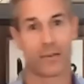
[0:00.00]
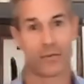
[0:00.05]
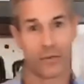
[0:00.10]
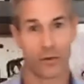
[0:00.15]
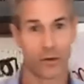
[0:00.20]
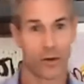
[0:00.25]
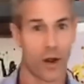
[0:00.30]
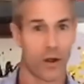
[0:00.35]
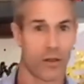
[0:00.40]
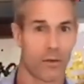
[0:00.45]
if
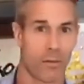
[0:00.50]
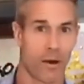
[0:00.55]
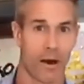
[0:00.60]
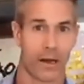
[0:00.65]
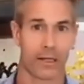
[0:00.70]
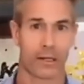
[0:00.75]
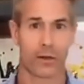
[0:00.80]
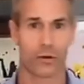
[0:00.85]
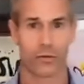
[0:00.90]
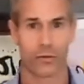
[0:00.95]
you know the
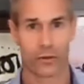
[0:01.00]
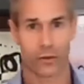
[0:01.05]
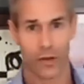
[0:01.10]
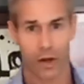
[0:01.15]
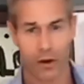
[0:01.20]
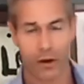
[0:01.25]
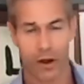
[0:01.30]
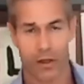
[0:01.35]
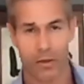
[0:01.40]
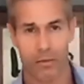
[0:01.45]
market or if you
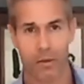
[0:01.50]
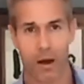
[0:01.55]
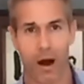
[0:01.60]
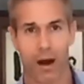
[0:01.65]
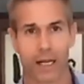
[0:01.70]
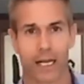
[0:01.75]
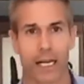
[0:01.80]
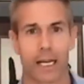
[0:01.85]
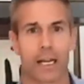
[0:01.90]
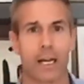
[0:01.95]
don't know the
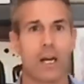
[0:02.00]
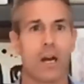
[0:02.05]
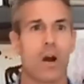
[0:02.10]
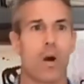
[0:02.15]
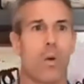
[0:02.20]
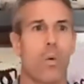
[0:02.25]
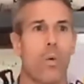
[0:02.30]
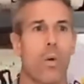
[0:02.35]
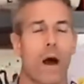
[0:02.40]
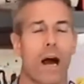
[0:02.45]
market,
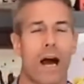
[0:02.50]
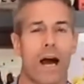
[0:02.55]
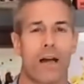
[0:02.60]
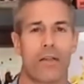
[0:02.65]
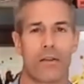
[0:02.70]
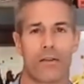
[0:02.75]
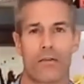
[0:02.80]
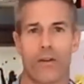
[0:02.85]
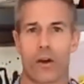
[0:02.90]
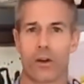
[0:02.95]
where
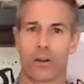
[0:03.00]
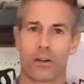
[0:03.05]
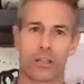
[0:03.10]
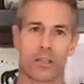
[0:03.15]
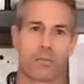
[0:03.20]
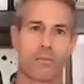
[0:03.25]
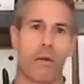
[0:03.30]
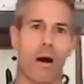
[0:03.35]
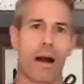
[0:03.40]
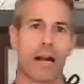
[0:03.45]
the
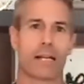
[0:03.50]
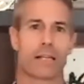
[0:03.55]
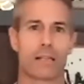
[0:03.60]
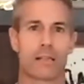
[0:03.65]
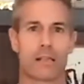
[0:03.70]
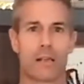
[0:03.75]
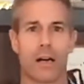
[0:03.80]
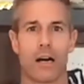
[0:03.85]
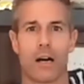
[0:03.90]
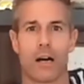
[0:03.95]
focus
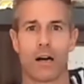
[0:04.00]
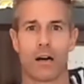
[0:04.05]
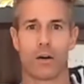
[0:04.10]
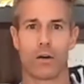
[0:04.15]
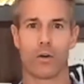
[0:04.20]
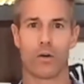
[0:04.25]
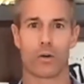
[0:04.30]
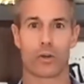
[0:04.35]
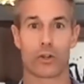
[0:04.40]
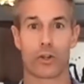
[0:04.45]
might
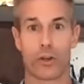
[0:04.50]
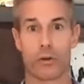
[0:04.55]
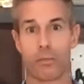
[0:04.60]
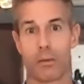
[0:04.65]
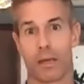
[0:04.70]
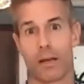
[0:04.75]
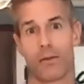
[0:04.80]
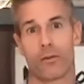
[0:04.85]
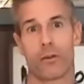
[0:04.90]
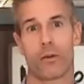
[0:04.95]
or should
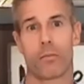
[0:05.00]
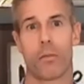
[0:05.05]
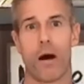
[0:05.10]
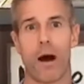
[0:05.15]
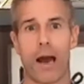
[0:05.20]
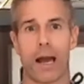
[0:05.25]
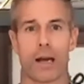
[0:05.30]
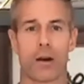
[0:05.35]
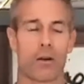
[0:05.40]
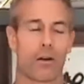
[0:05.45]
be if you're
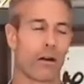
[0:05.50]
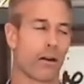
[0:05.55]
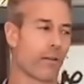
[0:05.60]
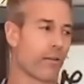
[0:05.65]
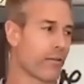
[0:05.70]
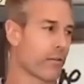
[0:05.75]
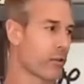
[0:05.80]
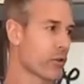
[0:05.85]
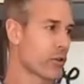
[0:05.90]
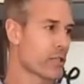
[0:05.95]
buying or
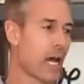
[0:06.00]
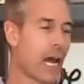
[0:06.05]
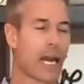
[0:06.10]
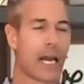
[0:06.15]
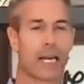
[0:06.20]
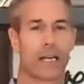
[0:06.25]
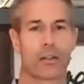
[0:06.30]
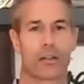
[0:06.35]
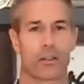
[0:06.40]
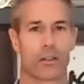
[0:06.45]
if you're
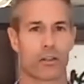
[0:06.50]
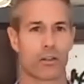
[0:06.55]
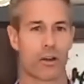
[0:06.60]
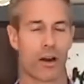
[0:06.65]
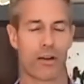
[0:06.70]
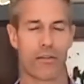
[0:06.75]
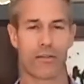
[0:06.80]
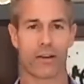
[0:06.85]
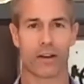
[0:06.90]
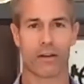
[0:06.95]
selling. You're
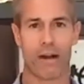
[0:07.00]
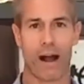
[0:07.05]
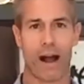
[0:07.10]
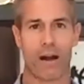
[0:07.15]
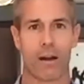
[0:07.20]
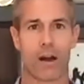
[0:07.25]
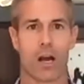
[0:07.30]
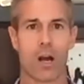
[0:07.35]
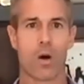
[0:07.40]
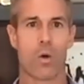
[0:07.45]
trying to figure
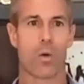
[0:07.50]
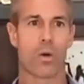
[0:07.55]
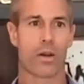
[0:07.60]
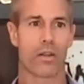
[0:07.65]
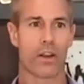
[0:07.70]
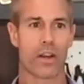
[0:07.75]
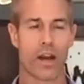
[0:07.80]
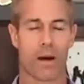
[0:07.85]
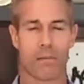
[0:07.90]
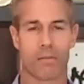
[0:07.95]
out what are
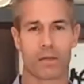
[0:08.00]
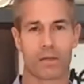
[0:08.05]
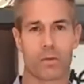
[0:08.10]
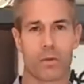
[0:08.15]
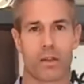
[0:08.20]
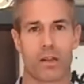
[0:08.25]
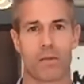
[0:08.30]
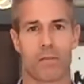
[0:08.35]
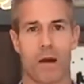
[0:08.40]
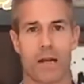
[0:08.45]
the numbers
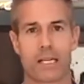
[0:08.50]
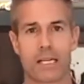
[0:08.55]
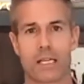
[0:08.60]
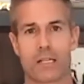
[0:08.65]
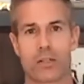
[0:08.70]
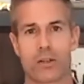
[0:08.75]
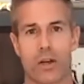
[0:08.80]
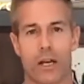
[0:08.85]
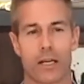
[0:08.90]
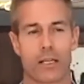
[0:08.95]
within my
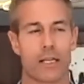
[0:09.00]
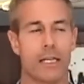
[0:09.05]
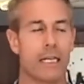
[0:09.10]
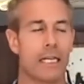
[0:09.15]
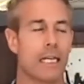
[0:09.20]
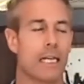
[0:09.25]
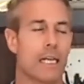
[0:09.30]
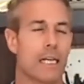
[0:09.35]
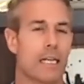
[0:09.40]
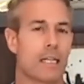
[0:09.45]
district.
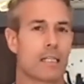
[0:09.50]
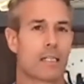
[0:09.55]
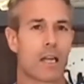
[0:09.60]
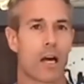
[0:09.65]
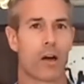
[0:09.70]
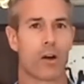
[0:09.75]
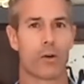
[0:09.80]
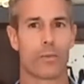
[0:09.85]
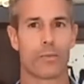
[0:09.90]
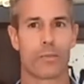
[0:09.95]

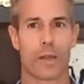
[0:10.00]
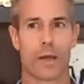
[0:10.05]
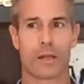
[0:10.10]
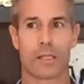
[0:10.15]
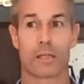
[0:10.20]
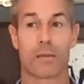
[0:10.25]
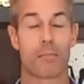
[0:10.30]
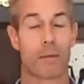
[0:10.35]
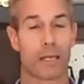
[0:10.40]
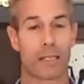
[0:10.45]
So
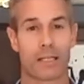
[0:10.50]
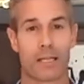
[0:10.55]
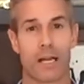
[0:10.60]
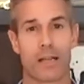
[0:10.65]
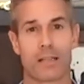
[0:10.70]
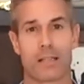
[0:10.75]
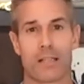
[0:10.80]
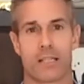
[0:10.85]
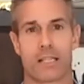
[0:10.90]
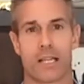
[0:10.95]
some big
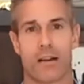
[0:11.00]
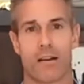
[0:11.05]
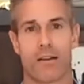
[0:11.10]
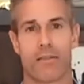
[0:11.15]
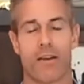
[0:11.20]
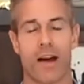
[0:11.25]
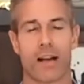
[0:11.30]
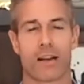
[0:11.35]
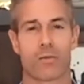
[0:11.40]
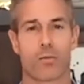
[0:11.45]
sales this year. In
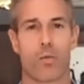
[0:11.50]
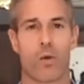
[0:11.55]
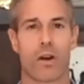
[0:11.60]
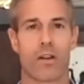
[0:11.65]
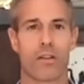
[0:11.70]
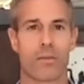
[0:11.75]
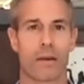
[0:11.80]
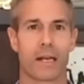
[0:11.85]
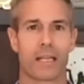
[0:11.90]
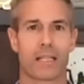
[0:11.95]
fact, one
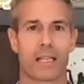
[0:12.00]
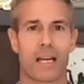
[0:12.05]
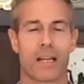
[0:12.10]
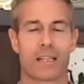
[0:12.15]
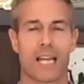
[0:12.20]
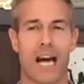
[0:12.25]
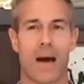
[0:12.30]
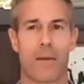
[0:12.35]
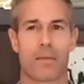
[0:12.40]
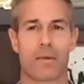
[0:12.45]
of the big
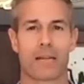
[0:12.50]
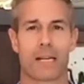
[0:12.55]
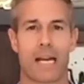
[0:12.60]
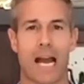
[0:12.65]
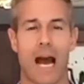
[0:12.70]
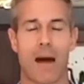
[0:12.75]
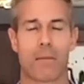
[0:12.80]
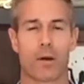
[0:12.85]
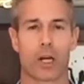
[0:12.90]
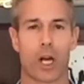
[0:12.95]
sales happened in
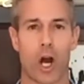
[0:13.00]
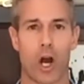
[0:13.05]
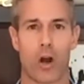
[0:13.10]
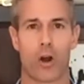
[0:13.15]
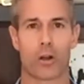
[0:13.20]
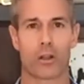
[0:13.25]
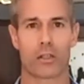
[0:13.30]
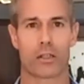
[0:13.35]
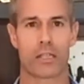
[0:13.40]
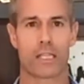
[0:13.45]
Hammock
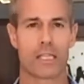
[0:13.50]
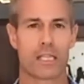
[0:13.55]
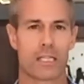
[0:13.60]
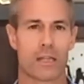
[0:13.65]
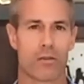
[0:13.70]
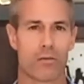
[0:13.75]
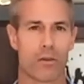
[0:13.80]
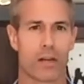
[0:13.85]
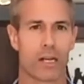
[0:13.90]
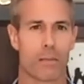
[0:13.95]
Oaks, and this is
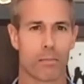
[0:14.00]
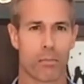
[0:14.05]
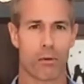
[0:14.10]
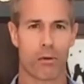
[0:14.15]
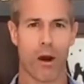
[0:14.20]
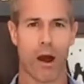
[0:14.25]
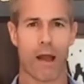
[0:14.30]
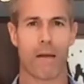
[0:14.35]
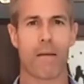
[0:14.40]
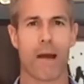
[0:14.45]
a really
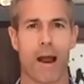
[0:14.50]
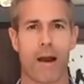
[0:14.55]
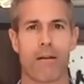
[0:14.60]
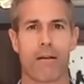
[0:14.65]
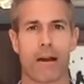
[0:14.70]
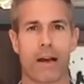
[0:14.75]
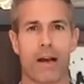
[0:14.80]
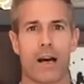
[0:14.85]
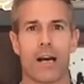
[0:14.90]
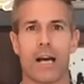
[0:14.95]
prime
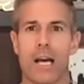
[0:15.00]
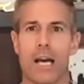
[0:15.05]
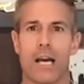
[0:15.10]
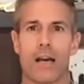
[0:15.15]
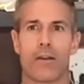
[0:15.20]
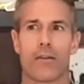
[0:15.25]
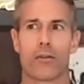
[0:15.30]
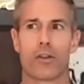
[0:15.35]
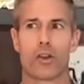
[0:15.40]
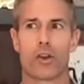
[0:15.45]
area
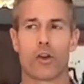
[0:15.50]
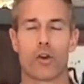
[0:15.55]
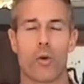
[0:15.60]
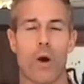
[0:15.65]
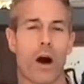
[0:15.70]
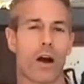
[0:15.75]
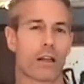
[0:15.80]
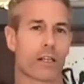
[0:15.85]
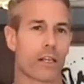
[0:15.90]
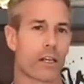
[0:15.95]
if you
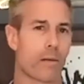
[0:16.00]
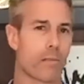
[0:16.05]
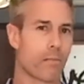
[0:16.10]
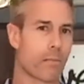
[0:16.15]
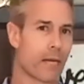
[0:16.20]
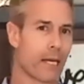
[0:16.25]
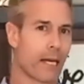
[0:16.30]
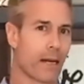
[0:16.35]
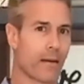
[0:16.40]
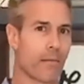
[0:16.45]
aren't going to
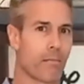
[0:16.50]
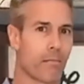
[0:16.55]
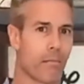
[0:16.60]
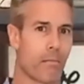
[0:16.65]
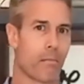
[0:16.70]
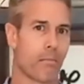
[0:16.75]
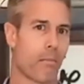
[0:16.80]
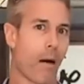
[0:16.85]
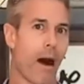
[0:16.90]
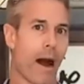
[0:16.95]
be
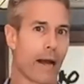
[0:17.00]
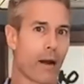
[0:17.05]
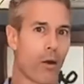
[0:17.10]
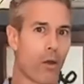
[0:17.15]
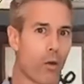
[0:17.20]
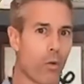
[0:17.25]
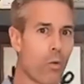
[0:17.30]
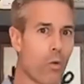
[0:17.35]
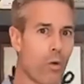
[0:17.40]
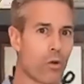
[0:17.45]
buying
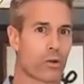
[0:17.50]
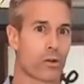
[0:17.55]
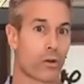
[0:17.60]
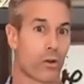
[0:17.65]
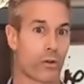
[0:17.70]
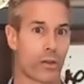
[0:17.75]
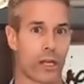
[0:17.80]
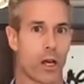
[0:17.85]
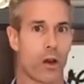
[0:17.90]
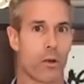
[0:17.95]
on the water
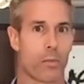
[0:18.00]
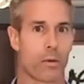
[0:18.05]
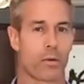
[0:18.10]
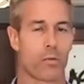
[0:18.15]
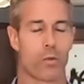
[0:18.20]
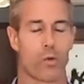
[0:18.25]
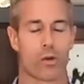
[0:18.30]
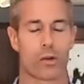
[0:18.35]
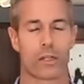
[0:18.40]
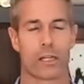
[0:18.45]
or the
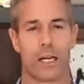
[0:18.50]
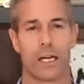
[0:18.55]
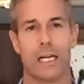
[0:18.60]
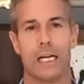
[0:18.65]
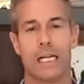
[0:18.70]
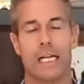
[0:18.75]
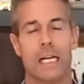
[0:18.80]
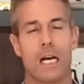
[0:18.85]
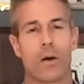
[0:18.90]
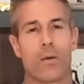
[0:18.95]
open water.
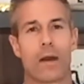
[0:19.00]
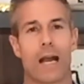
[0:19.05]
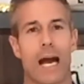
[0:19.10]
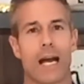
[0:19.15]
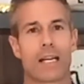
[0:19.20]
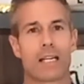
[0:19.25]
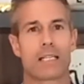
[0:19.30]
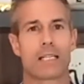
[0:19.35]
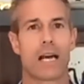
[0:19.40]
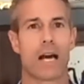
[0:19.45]
We
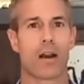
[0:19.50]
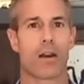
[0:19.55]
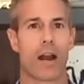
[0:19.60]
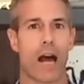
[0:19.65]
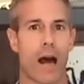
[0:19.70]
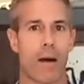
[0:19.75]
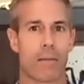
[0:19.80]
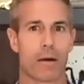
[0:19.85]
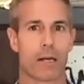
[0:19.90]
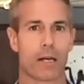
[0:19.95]
had a sale on
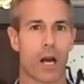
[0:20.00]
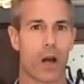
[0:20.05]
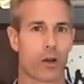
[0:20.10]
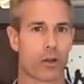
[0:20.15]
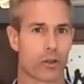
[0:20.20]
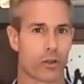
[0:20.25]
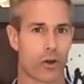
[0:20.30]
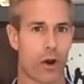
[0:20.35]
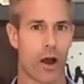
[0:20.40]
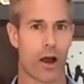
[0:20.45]
Hammock
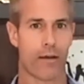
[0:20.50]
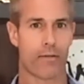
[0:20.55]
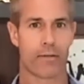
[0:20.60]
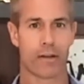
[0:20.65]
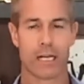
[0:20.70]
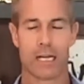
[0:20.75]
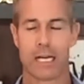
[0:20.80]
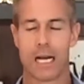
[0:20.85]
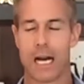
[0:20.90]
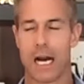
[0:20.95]
Oaks
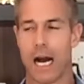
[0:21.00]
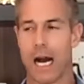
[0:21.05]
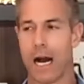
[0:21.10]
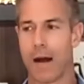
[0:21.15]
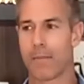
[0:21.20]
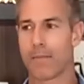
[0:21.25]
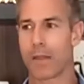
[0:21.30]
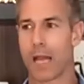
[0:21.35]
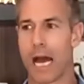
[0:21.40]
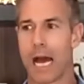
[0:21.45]
Drive.
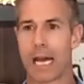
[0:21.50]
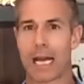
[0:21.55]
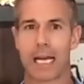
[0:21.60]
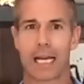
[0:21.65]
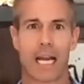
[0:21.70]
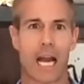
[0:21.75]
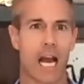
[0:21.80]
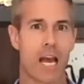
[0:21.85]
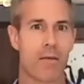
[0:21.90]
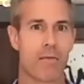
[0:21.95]
And
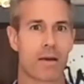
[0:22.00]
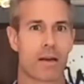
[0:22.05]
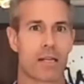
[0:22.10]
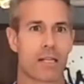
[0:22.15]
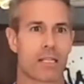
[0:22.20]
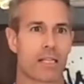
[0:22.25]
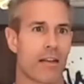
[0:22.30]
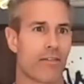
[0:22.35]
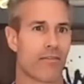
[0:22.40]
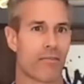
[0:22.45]
it came in at
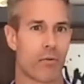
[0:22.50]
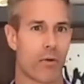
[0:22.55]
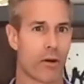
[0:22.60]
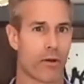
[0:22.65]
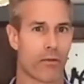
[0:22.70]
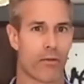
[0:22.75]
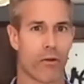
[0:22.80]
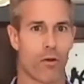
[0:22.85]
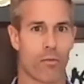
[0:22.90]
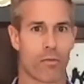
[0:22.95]

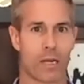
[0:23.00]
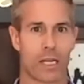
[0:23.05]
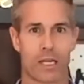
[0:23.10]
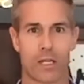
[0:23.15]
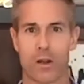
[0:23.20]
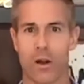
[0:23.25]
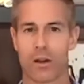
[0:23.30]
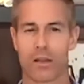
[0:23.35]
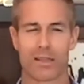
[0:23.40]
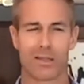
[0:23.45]
$7.4 million.
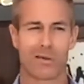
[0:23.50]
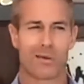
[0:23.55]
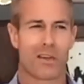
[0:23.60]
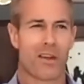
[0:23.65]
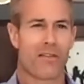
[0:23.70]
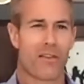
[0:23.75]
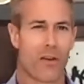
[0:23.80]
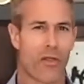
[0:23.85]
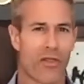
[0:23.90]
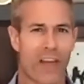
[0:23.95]
It was
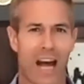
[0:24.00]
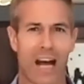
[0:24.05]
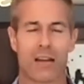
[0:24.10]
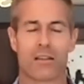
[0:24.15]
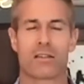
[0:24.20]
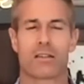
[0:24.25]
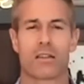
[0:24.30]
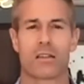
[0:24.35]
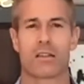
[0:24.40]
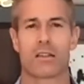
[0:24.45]
over
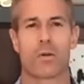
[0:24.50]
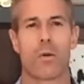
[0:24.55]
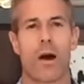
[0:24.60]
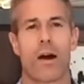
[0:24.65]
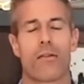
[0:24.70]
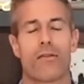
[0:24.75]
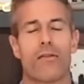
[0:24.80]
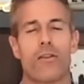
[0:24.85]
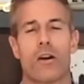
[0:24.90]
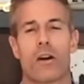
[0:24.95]
1,000 a
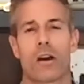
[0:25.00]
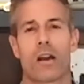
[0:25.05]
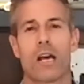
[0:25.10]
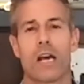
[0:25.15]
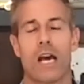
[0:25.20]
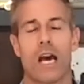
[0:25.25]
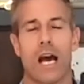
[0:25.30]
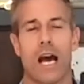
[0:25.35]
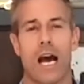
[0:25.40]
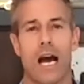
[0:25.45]
square foot,
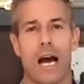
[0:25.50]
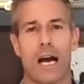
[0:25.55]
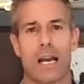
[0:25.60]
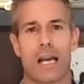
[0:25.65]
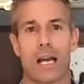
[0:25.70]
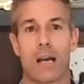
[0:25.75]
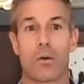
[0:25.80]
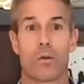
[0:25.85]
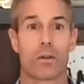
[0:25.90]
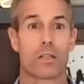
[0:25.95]

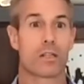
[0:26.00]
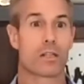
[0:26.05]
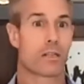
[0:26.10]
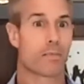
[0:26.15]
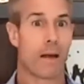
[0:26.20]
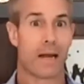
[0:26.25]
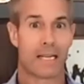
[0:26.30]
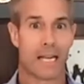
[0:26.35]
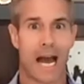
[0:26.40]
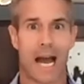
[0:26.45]
and it was
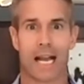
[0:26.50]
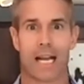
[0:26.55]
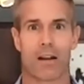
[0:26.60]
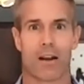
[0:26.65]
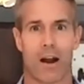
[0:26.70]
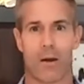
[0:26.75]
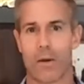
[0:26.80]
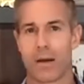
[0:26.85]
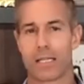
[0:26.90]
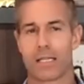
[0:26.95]

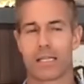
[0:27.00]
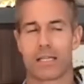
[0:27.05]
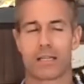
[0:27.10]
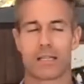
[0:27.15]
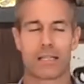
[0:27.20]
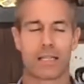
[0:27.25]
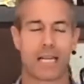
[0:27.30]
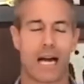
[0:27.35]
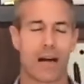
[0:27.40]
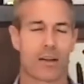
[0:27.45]
spectacular. I went into
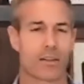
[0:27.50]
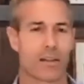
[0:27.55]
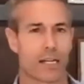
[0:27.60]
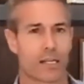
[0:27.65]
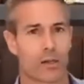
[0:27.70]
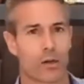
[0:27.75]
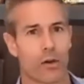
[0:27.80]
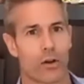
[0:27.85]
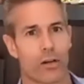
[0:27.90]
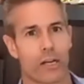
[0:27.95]
this house,
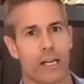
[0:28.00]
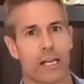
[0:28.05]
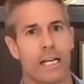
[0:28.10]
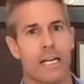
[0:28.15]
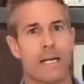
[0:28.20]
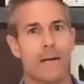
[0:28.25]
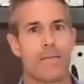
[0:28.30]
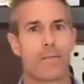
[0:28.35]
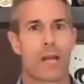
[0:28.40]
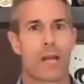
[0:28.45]
I toured it,